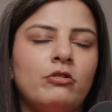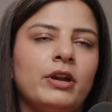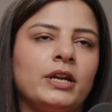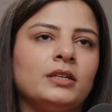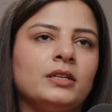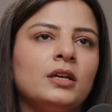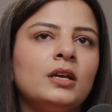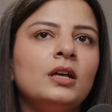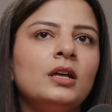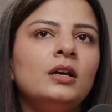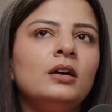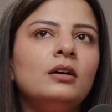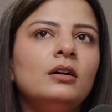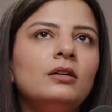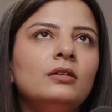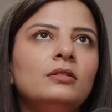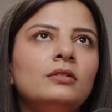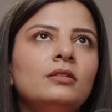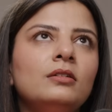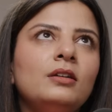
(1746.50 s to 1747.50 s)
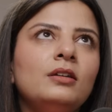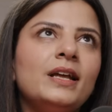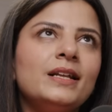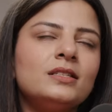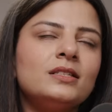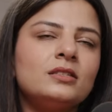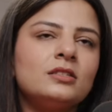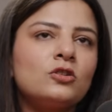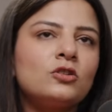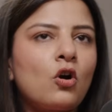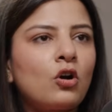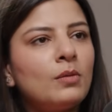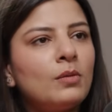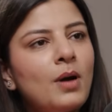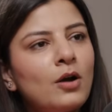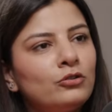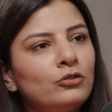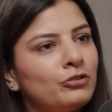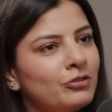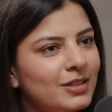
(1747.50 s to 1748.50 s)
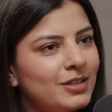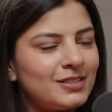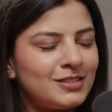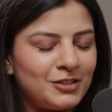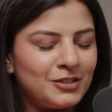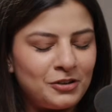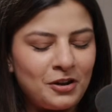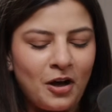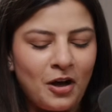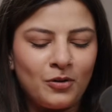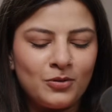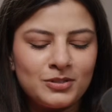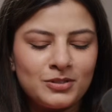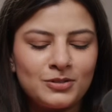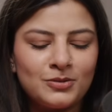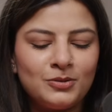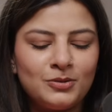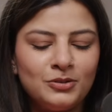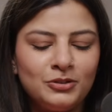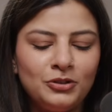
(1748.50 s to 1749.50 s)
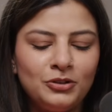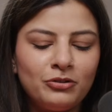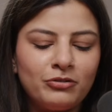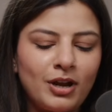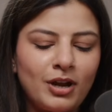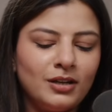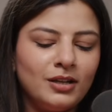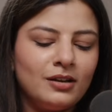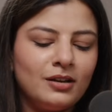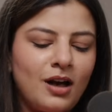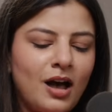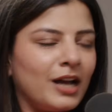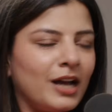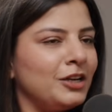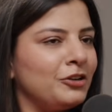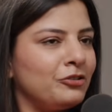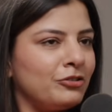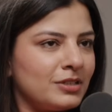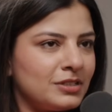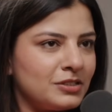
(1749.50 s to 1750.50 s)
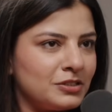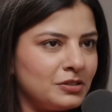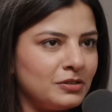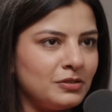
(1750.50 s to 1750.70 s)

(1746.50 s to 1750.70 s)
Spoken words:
right. Let's talk about trust now. So, you're running a high trust